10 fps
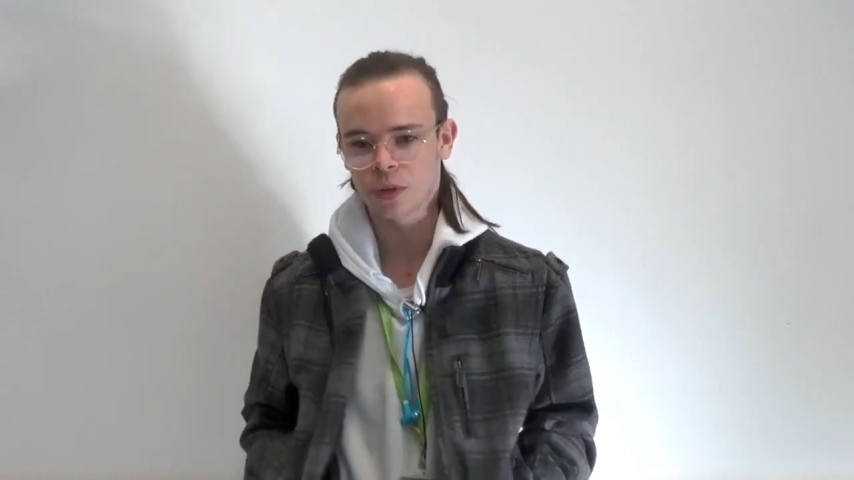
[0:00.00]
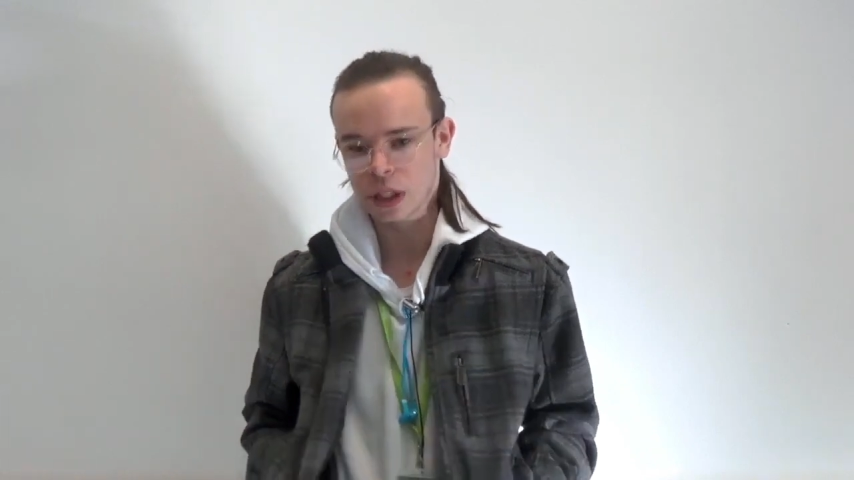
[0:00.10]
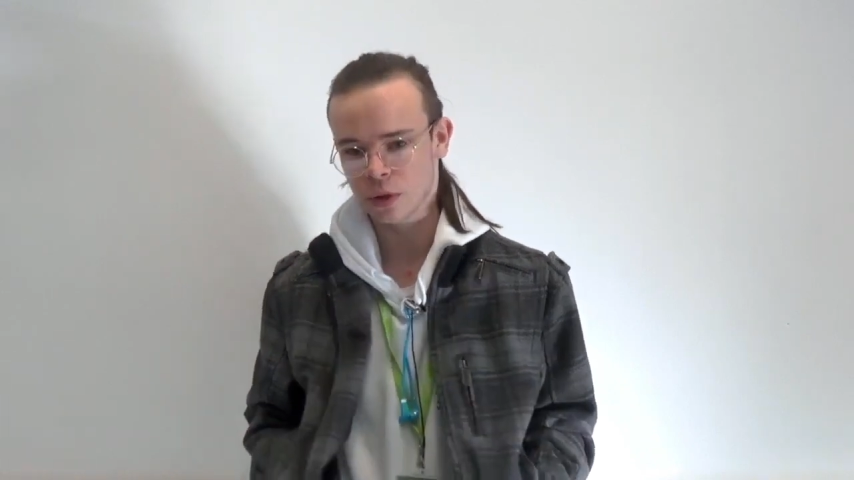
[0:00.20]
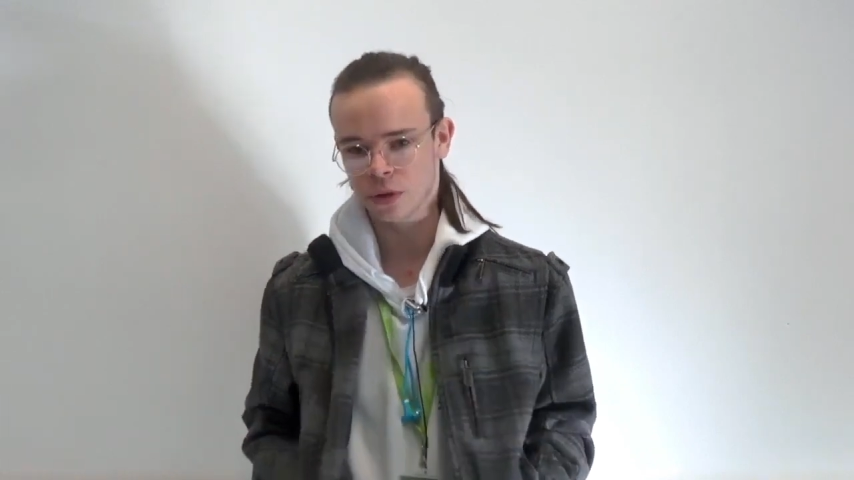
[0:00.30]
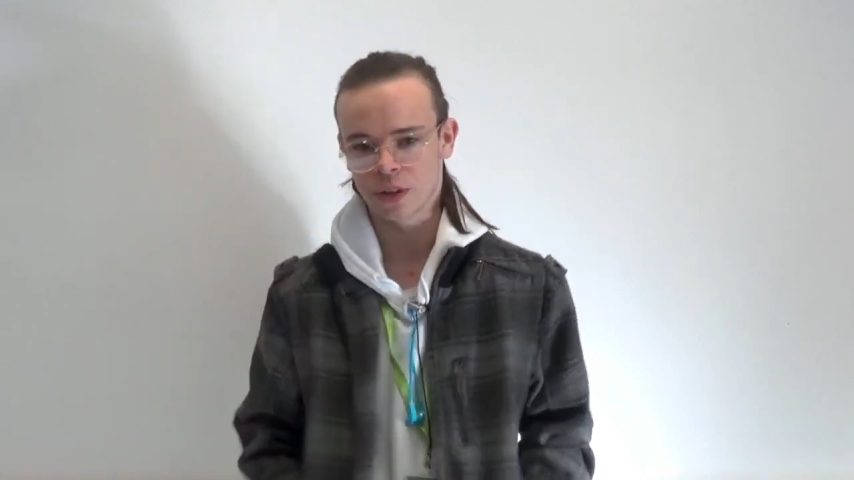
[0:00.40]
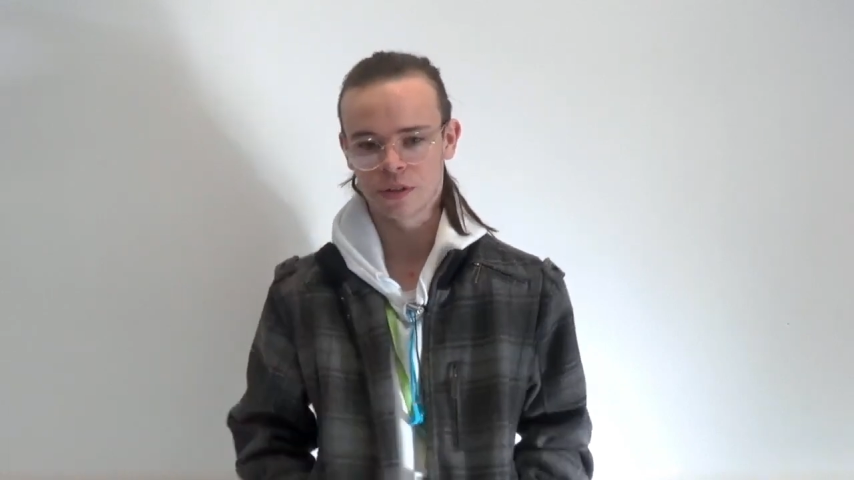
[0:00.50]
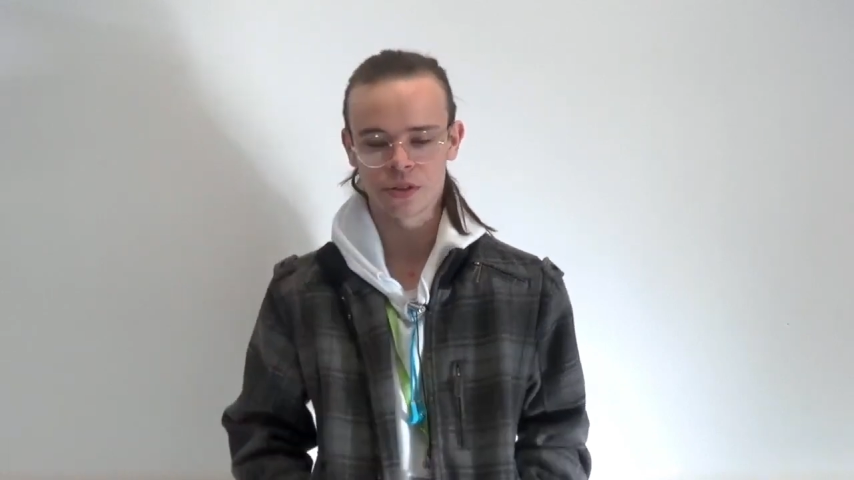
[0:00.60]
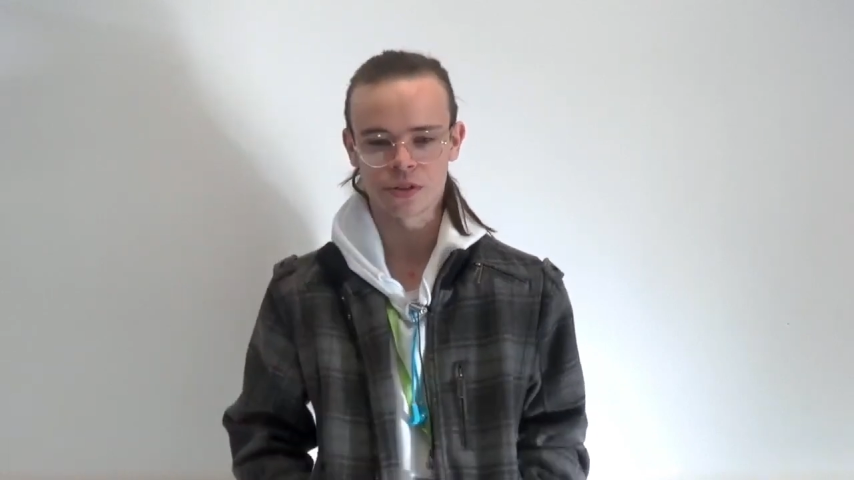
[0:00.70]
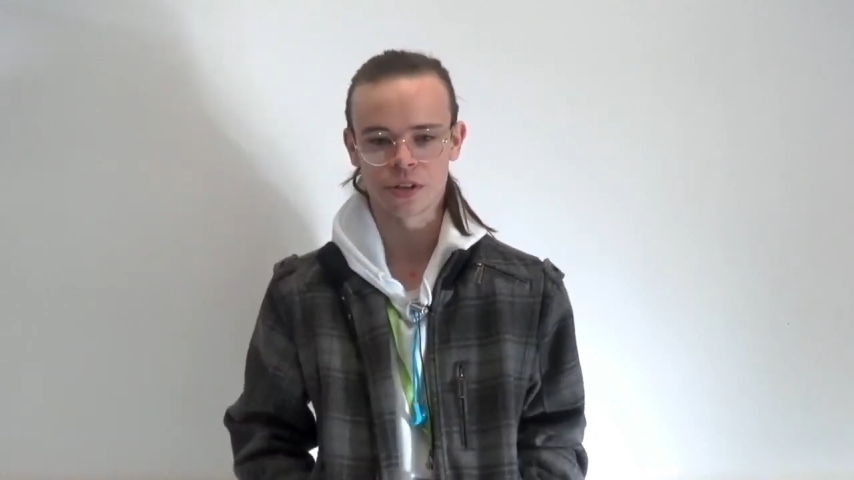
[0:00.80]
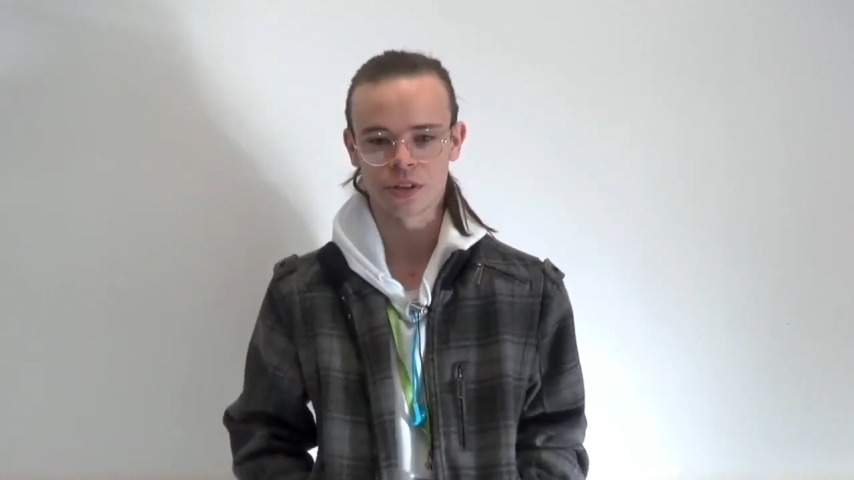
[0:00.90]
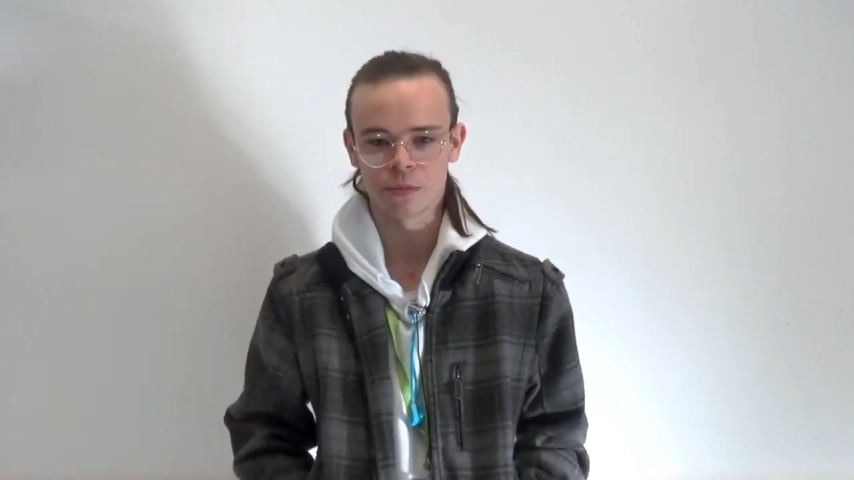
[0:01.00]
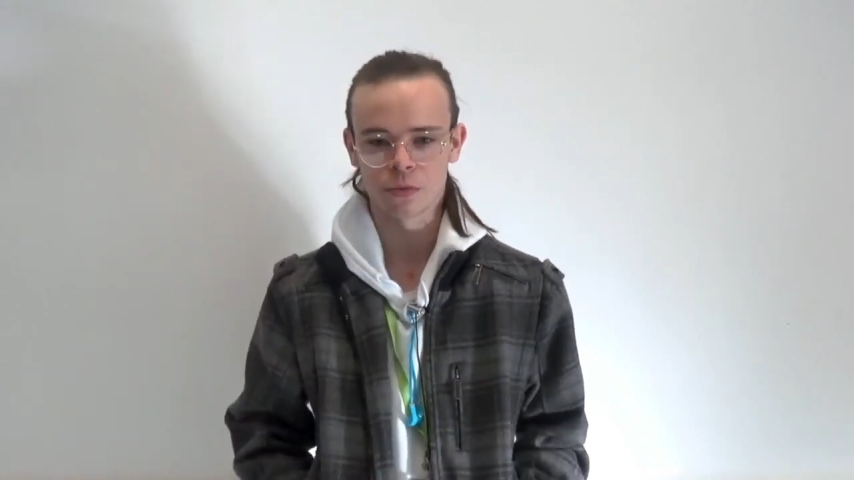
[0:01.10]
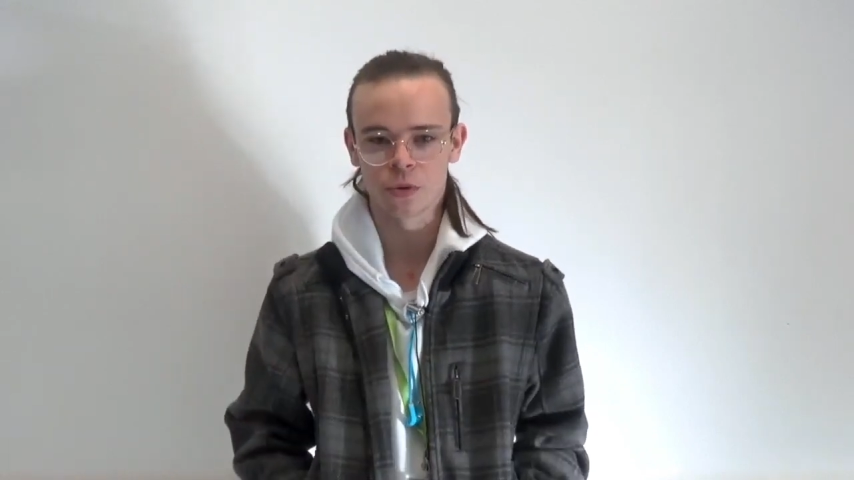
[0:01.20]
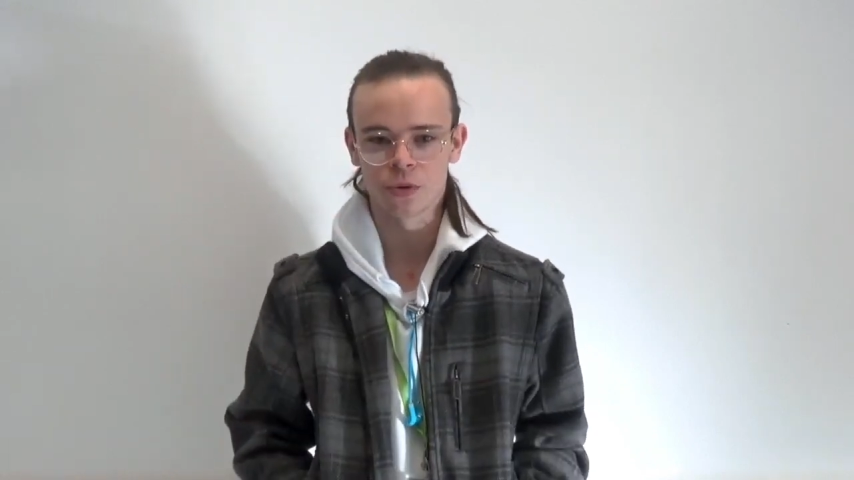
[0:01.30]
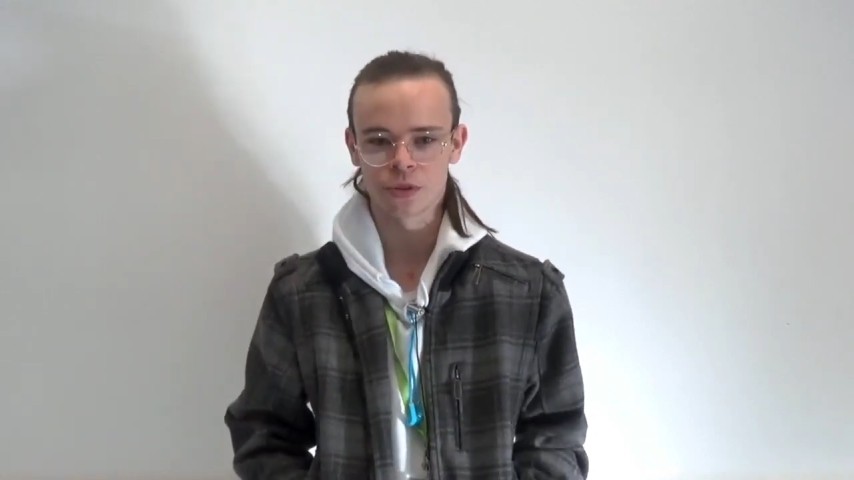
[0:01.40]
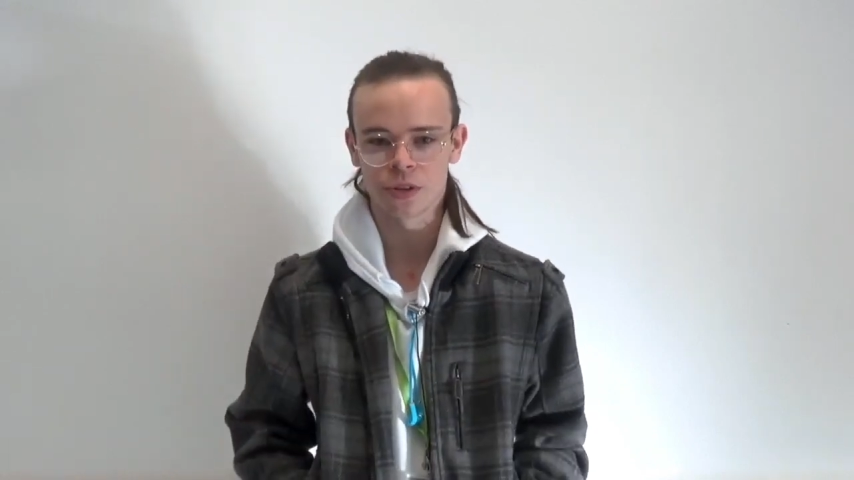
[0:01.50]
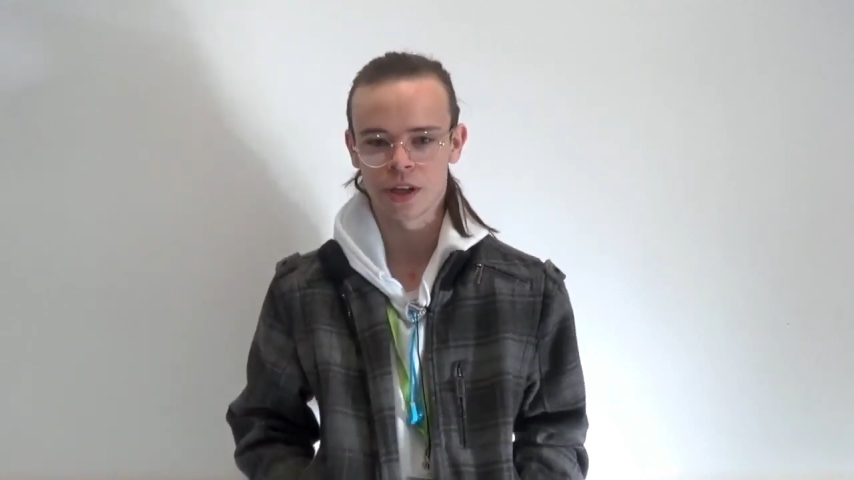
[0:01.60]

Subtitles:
looking to study abroad,